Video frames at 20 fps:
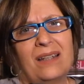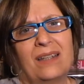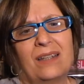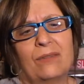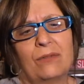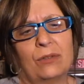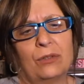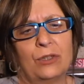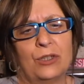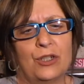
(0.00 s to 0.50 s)
You
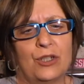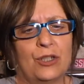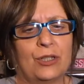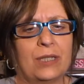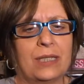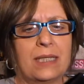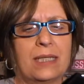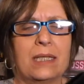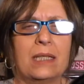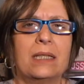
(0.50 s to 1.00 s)
really
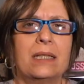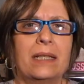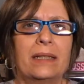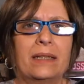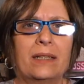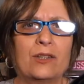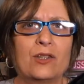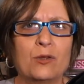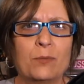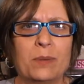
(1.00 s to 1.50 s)
shouldn't see that.
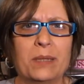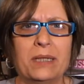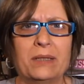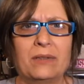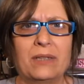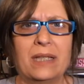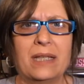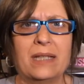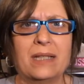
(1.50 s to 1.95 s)
That should be on the